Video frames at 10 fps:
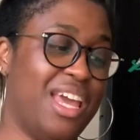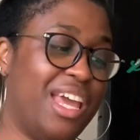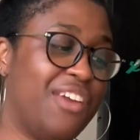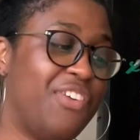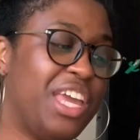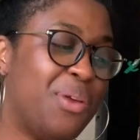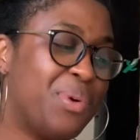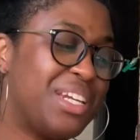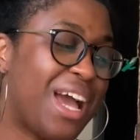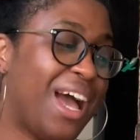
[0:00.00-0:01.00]
If he
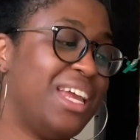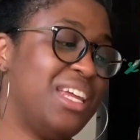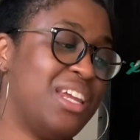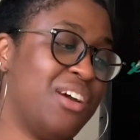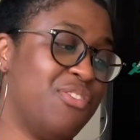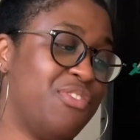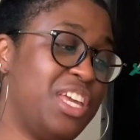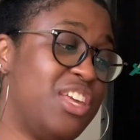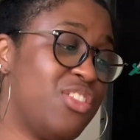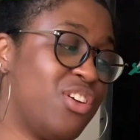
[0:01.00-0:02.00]
went high enough,
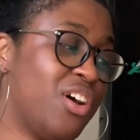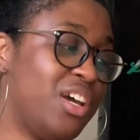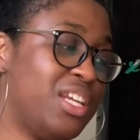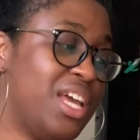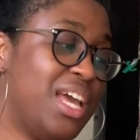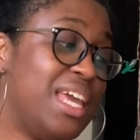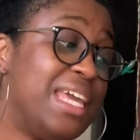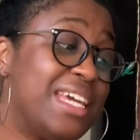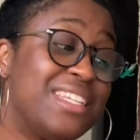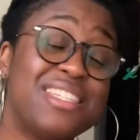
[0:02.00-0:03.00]
he thought, he
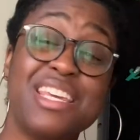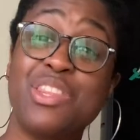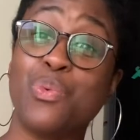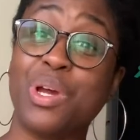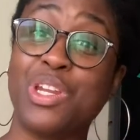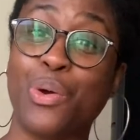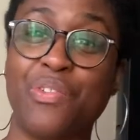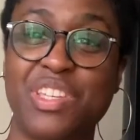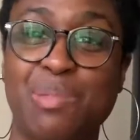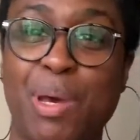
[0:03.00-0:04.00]
could see the window of
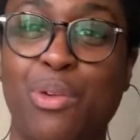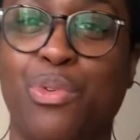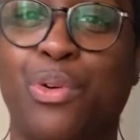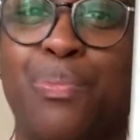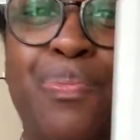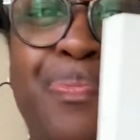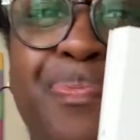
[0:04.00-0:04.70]
his bedroom.